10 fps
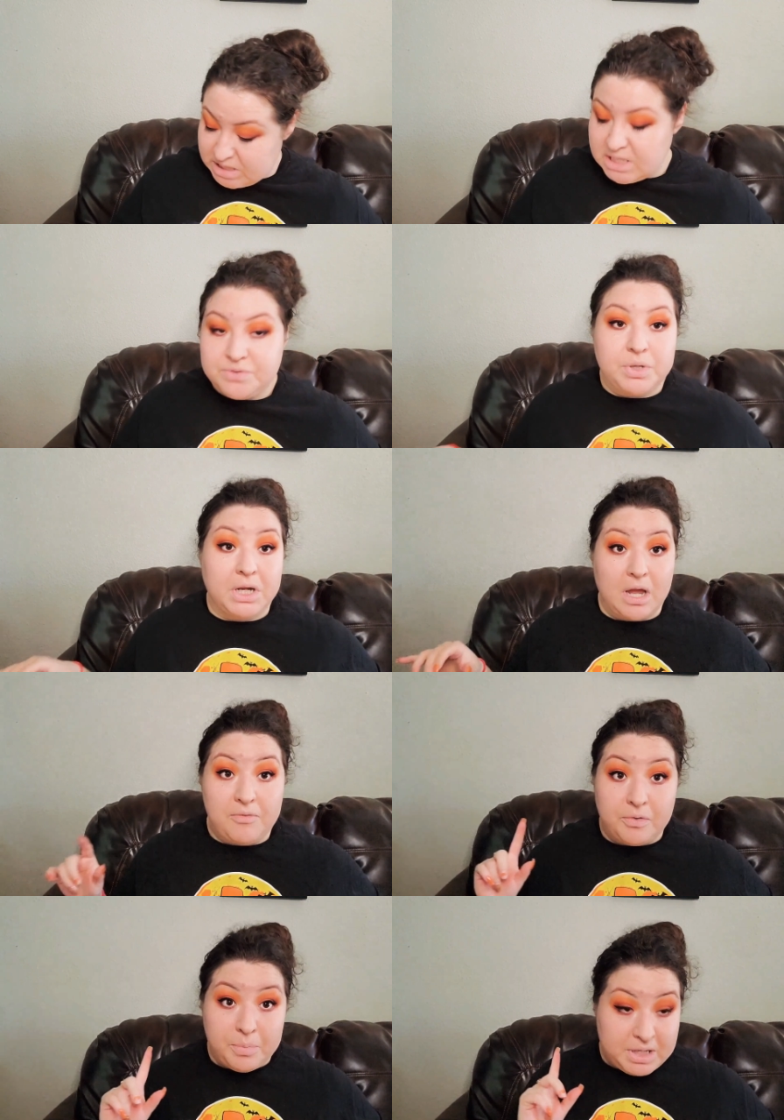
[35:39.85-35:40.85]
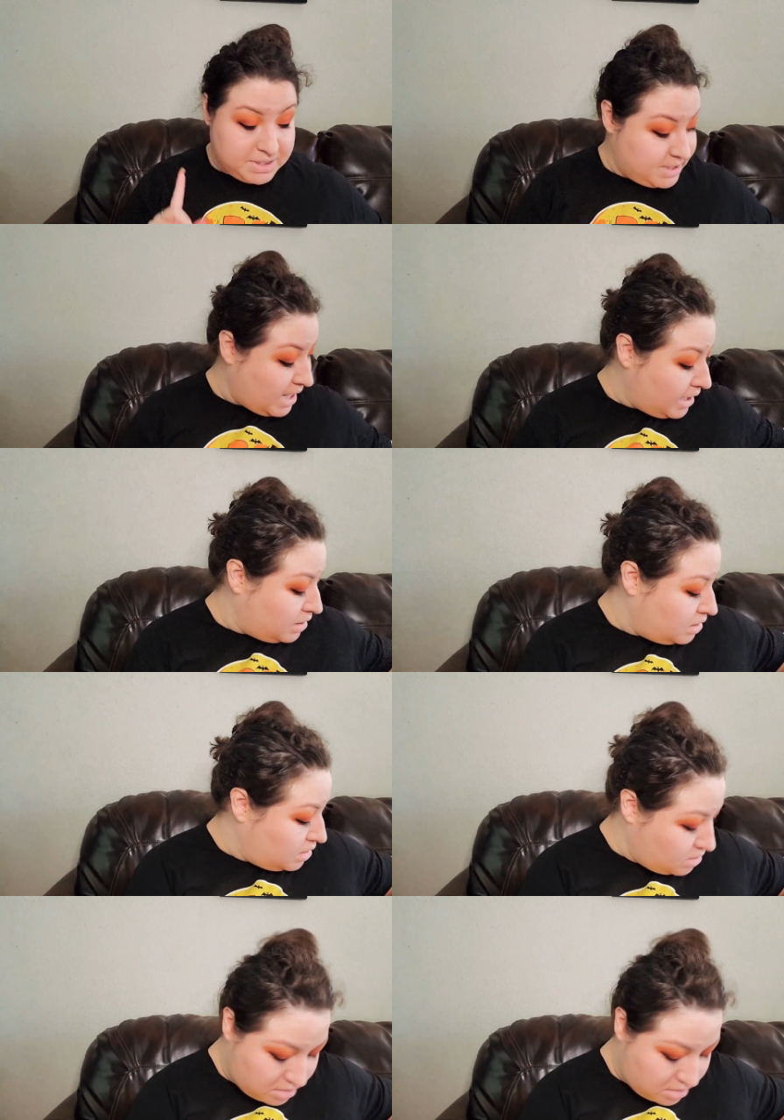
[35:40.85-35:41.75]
That's what I get for being a slacker.